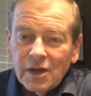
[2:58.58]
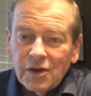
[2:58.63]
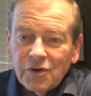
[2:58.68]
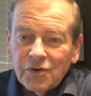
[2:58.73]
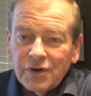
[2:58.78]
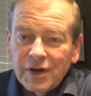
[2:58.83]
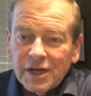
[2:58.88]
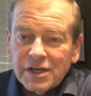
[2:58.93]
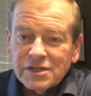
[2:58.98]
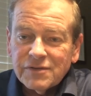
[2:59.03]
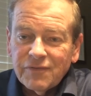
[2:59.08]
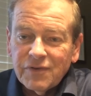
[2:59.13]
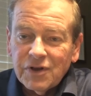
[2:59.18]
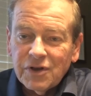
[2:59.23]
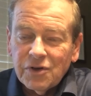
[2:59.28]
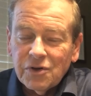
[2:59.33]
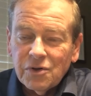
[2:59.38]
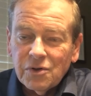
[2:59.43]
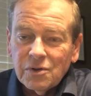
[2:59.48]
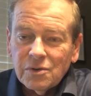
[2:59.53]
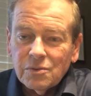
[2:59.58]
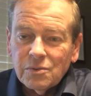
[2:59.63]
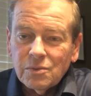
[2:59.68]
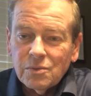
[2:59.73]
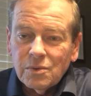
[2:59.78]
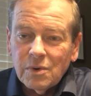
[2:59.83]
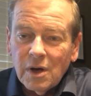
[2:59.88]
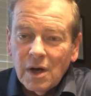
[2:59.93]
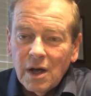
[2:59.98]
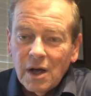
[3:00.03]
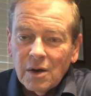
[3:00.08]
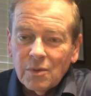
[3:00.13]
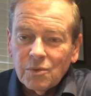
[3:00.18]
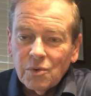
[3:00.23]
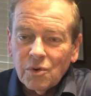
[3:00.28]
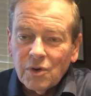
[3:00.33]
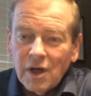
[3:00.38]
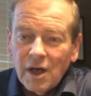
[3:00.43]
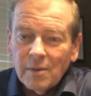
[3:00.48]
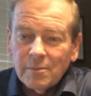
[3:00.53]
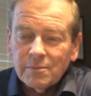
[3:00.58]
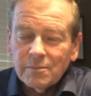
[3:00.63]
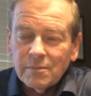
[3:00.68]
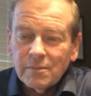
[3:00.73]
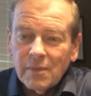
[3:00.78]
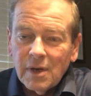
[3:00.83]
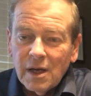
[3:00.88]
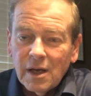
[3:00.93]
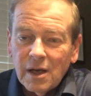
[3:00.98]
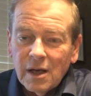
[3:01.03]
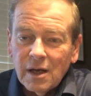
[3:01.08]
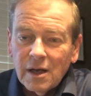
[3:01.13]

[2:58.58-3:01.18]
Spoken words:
Your next video will come